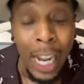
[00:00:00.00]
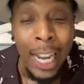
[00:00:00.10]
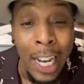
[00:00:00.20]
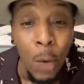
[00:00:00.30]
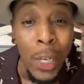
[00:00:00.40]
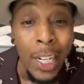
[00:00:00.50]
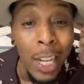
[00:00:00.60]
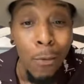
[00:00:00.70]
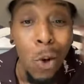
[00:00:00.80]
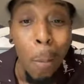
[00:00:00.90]
the
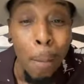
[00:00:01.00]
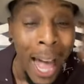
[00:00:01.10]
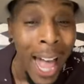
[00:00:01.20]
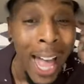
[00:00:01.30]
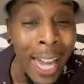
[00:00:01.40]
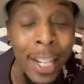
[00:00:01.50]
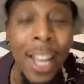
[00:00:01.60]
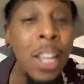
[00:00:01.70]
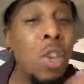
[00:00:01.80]
iniquities of your mind,